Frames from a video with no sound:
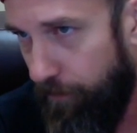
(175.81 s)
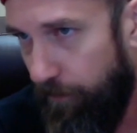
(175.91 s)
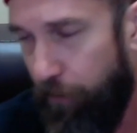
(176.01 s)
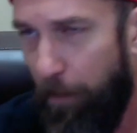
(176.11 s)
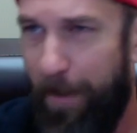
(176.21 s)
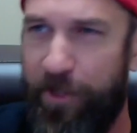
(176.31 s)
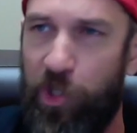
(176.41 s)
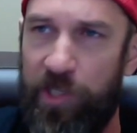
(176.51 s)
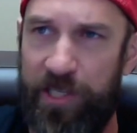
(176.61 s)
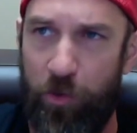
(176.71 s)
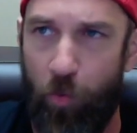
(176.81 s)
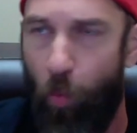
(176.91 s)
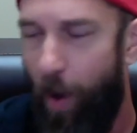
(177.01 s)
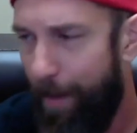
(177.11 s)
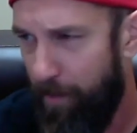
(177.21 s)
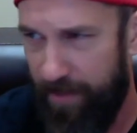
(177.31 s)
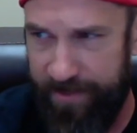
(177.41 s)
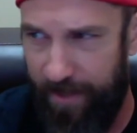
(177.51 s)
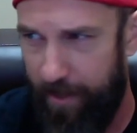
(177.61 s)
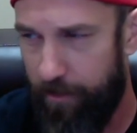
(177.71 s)
for mentally wiping the
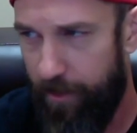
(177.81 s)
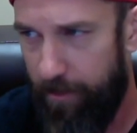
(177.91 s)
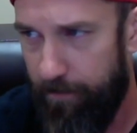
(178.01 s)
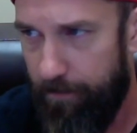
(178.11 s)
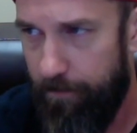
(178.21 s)
slate clean.